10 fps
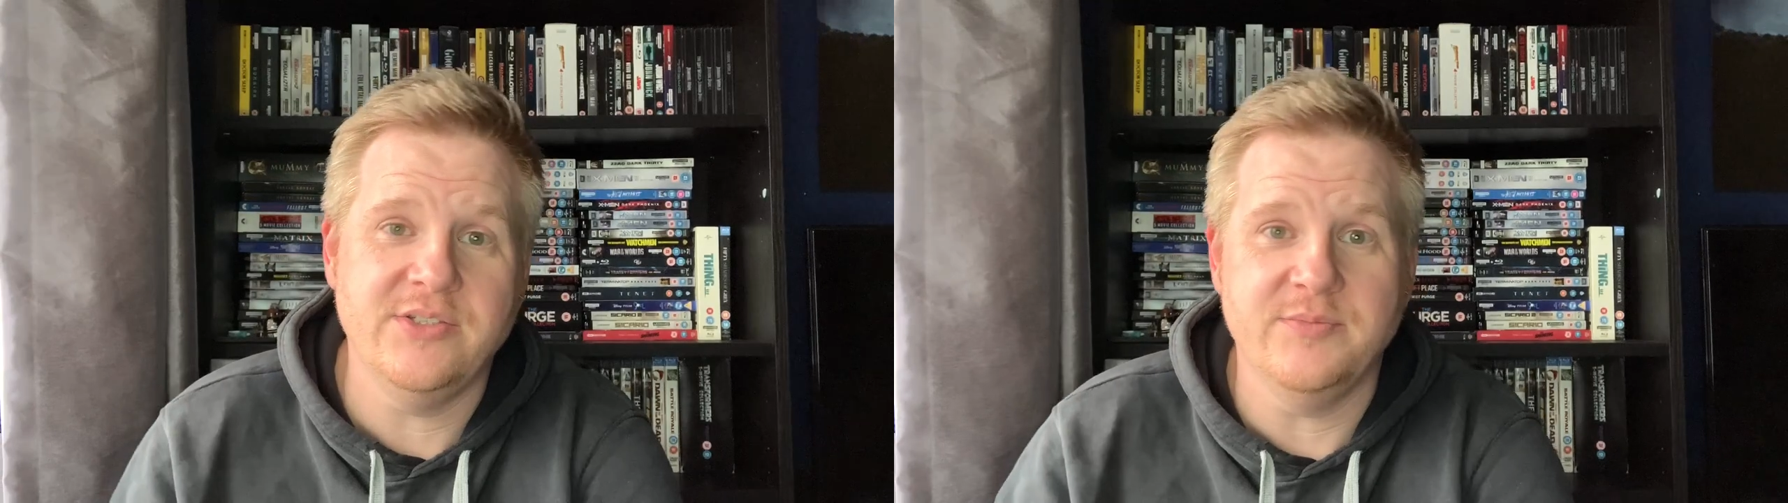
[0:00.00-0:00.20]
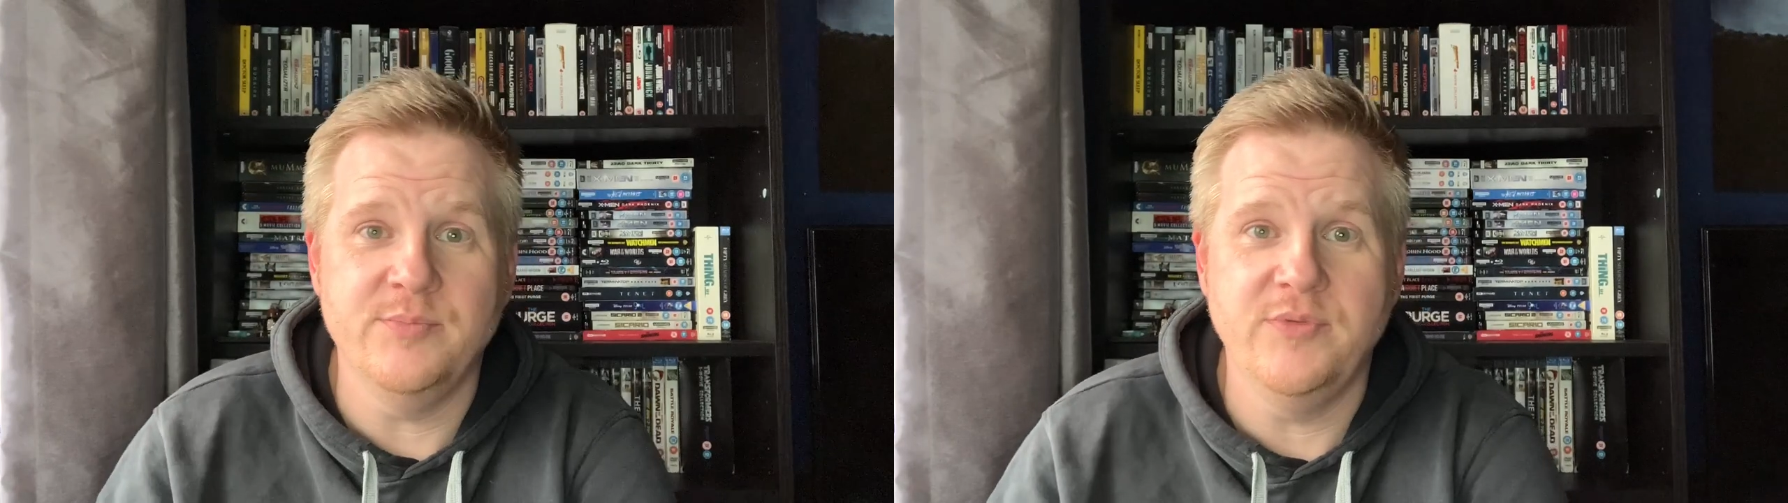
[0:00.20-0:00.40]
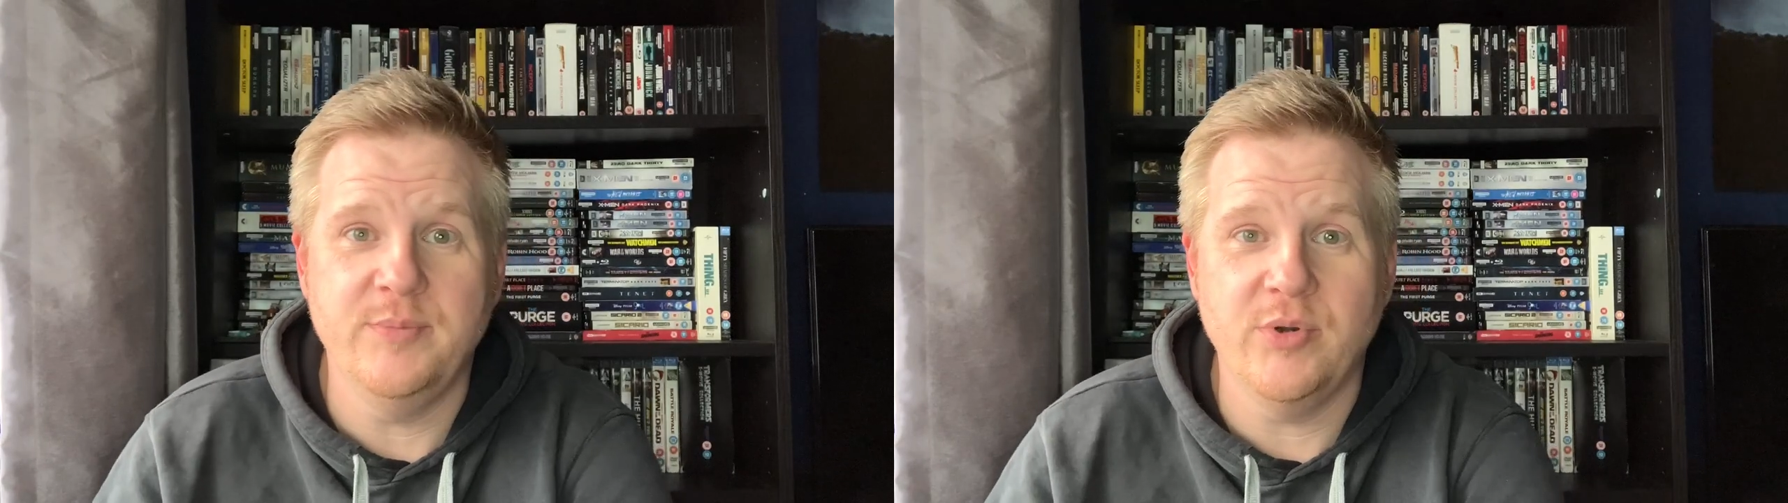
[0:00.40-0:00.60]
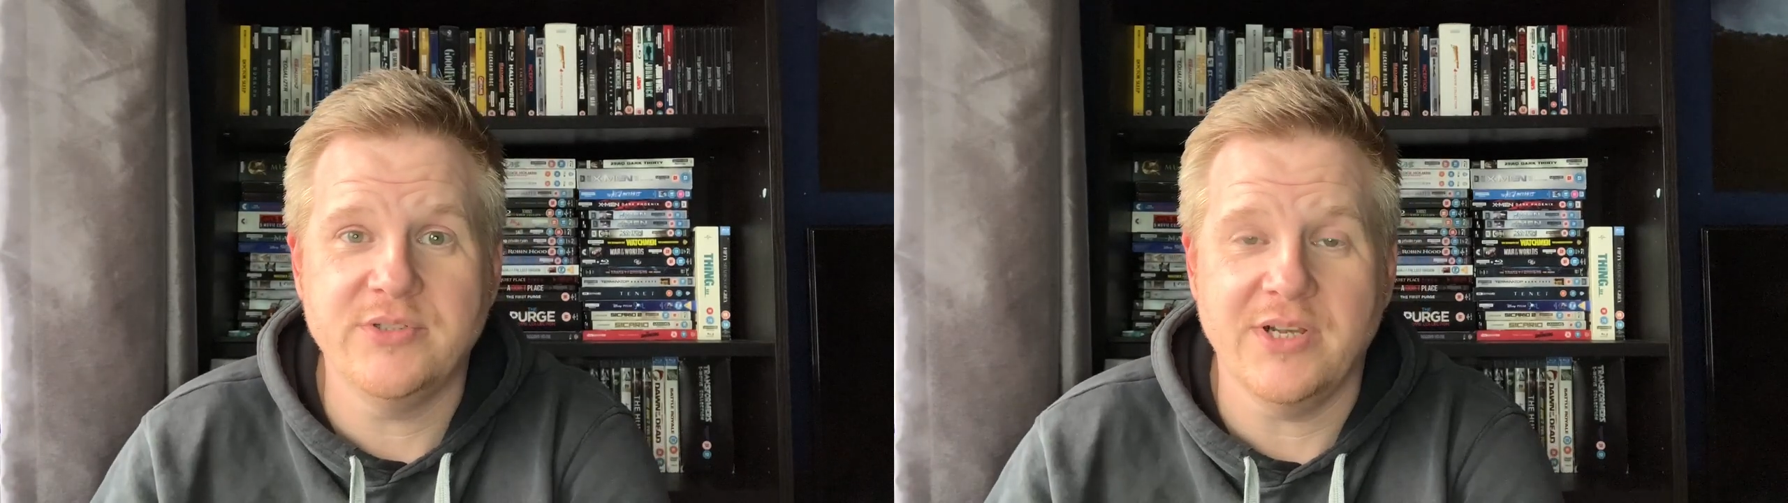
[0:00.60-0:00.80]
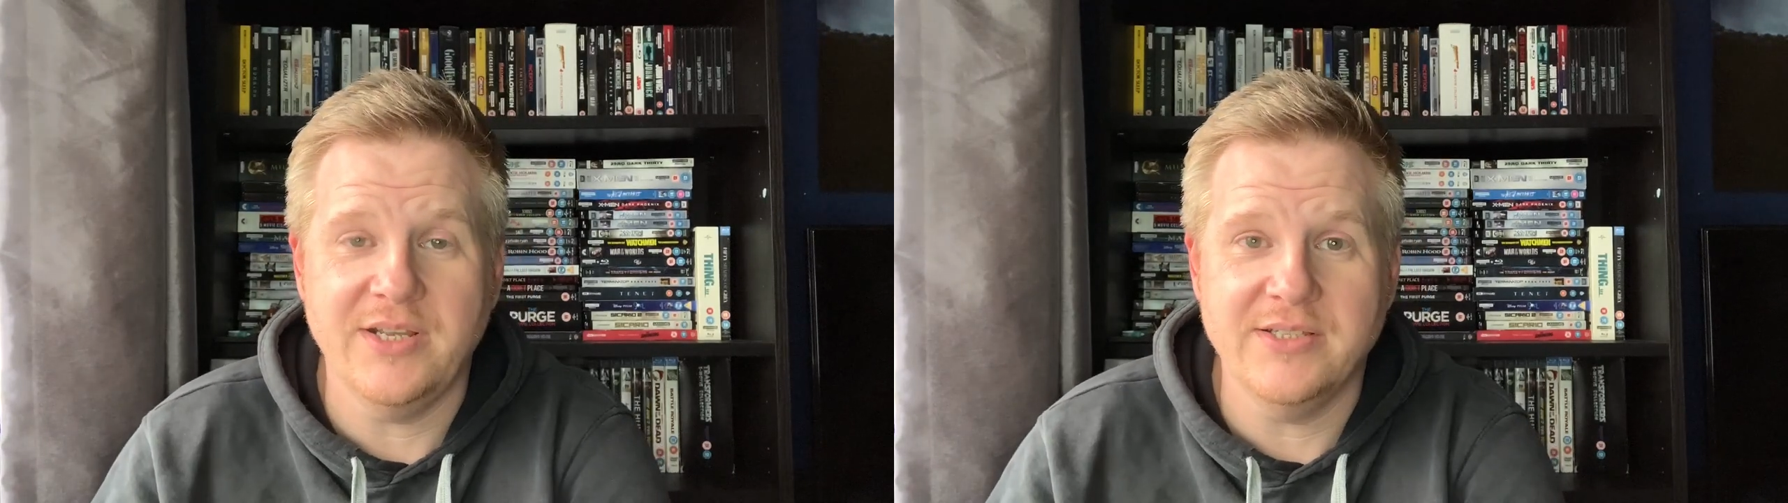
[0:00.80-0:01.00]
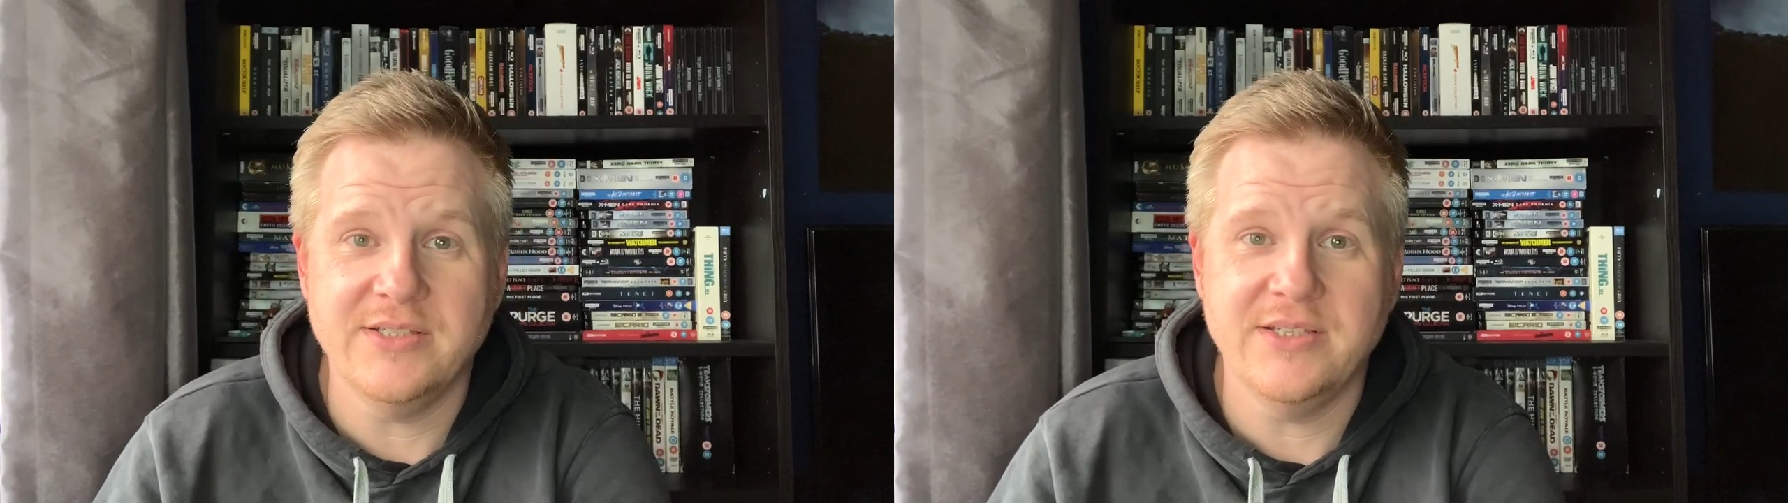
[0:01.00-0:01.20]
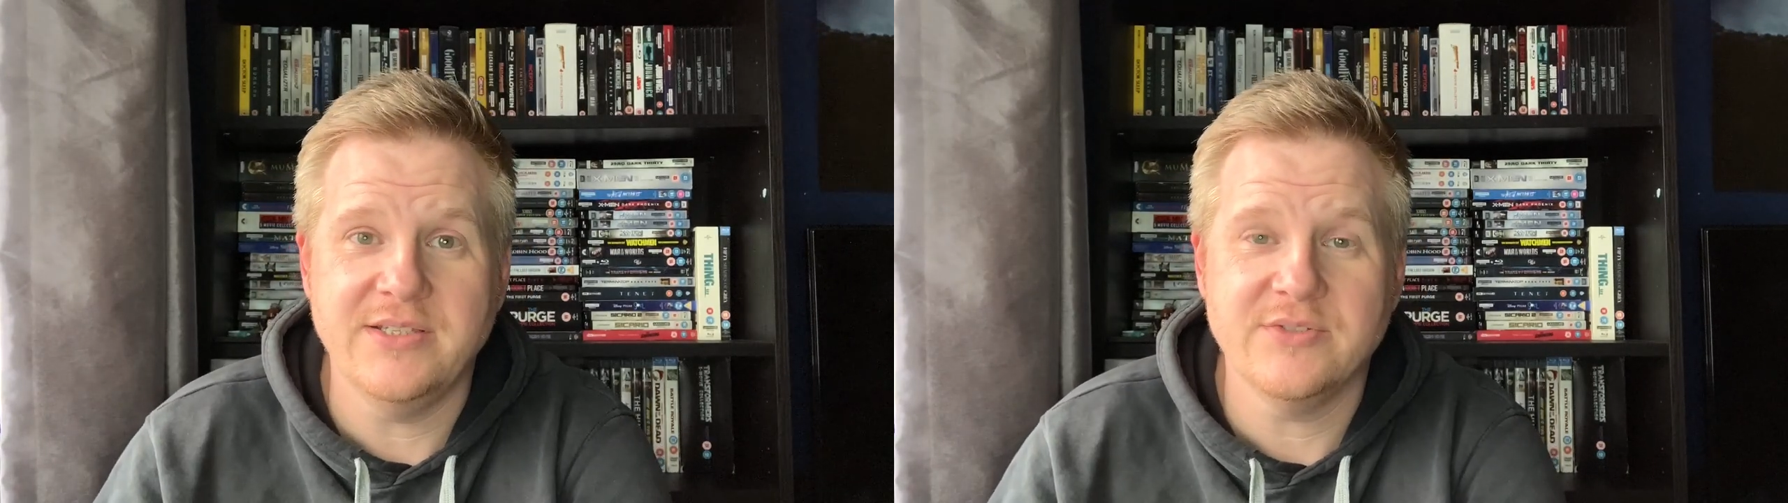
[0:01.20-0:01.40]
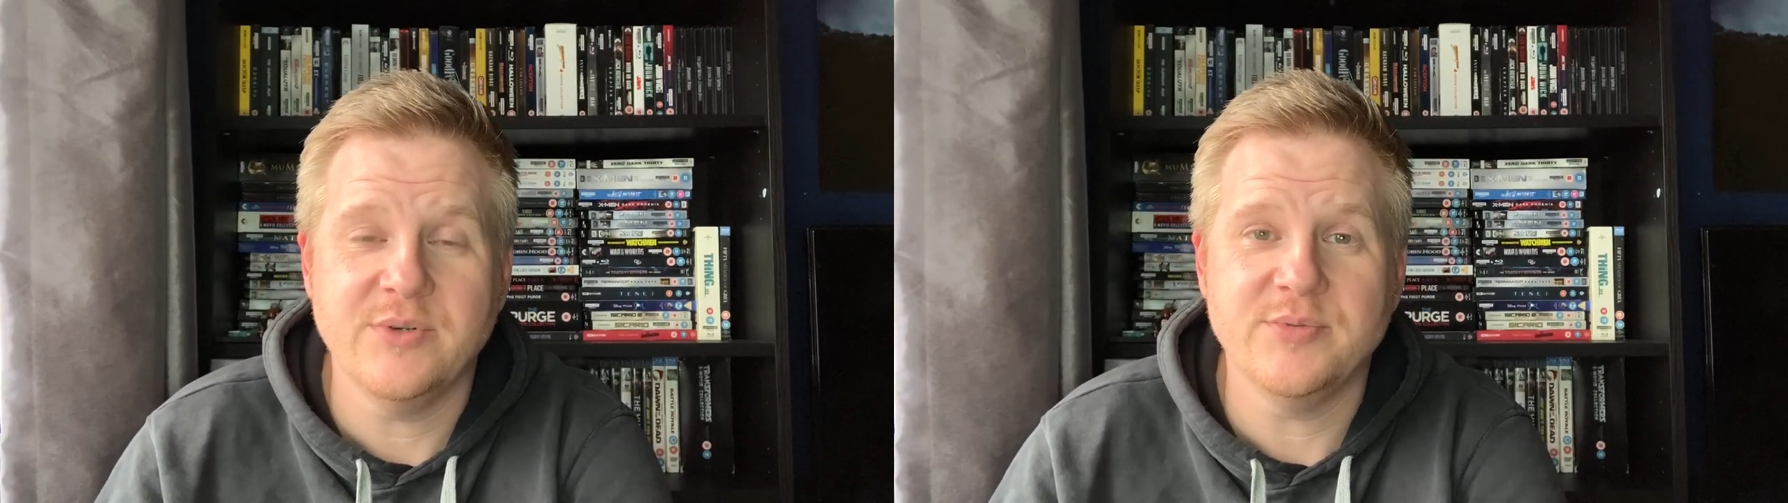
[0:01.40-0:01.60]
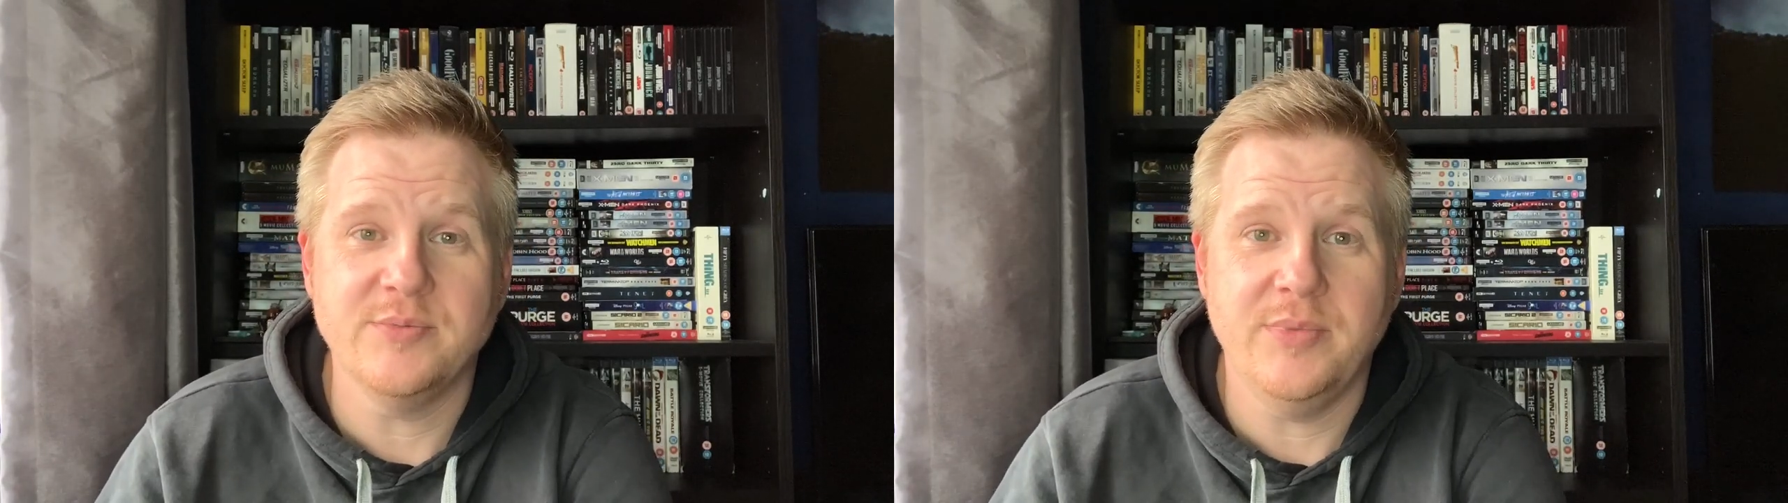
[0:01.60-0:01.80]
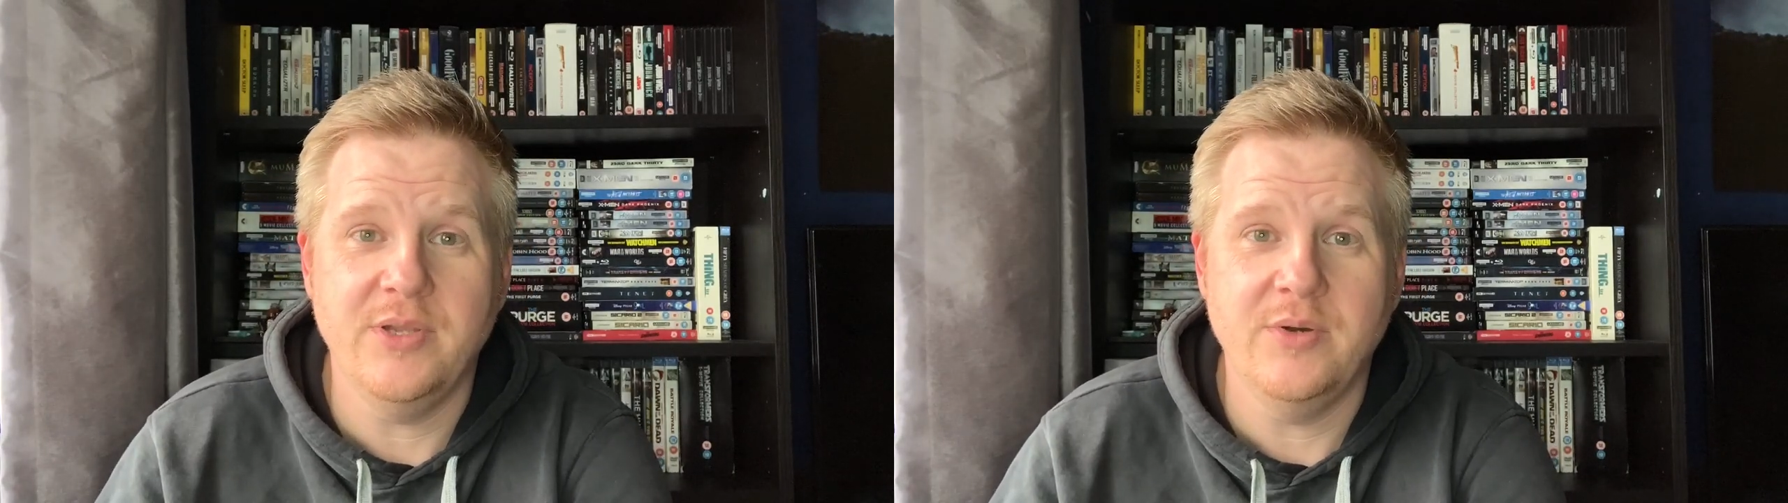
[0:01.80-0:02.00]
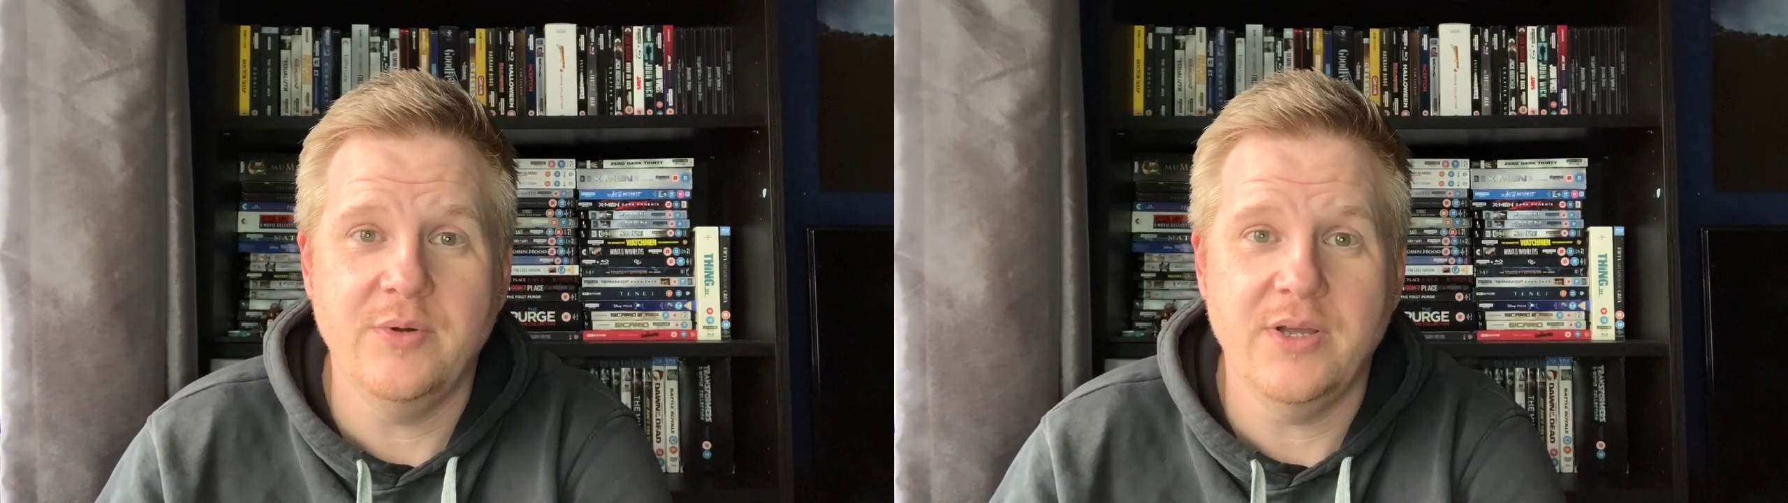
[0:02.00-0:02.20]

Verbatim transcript: Movie Bug channel is in the description below.